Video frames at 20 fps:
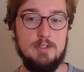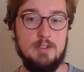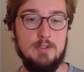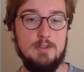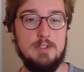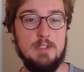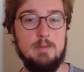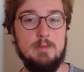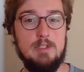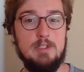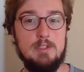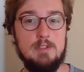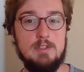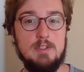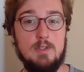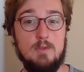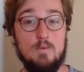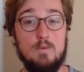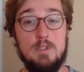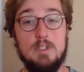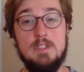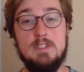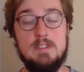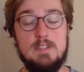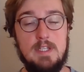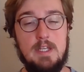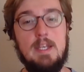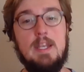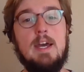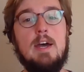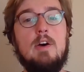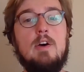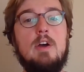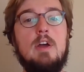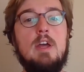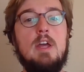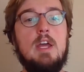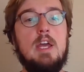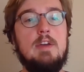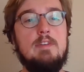Those images then really stand out.
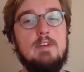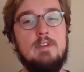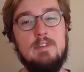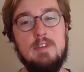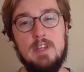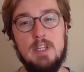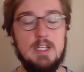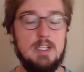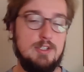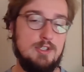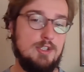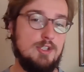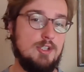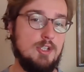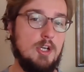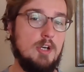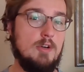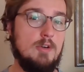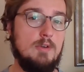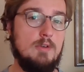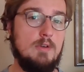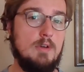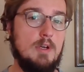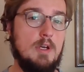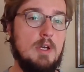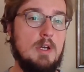If everything is show,